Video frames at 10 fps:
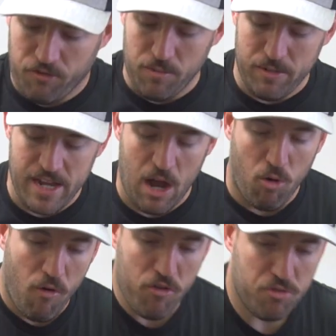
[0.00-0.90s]
flip the
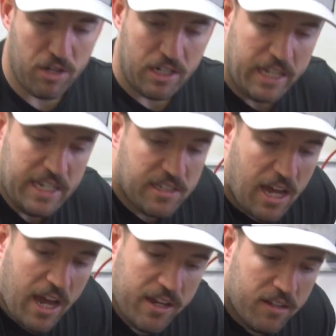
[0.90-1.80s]
towel over to a clean
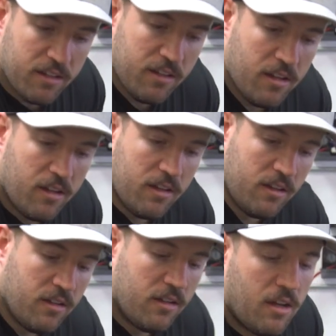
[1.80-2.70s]
side.
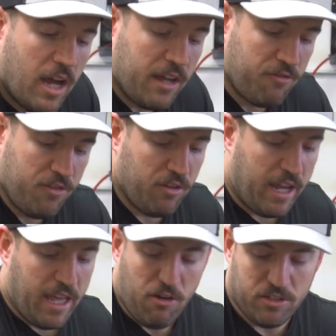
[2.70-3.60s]
I can feel
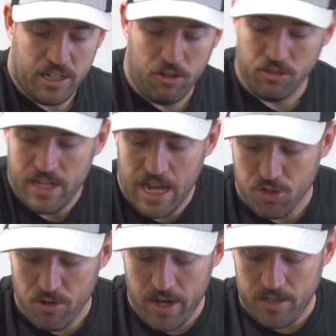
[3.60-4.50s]
like towel is getting a little
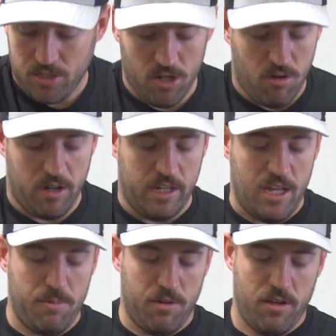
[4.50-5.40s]
saturated, so I'm gonna
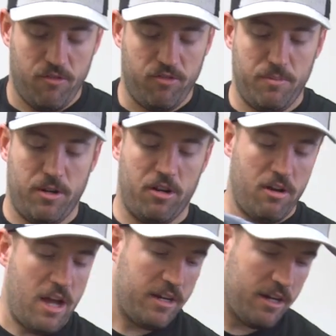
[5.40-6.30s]
keep flipping it
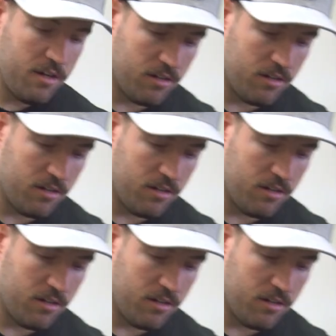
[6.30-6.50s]
around here.